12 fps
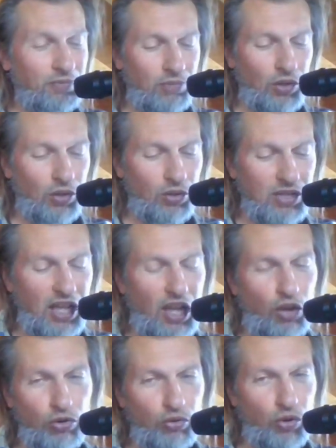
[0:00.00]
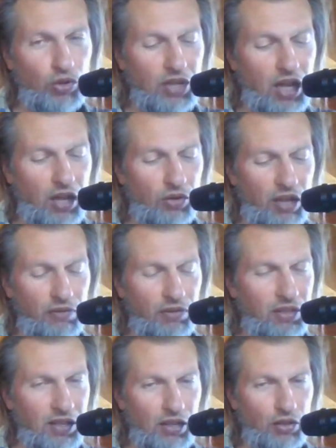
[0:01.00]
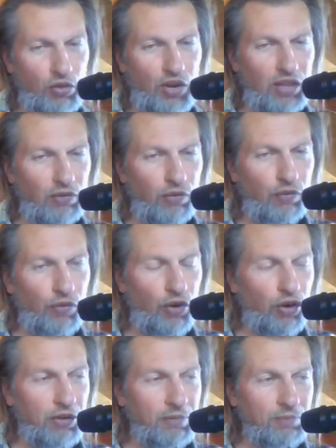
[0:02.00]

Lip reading: because now we wrote down everything that I'm grateful for.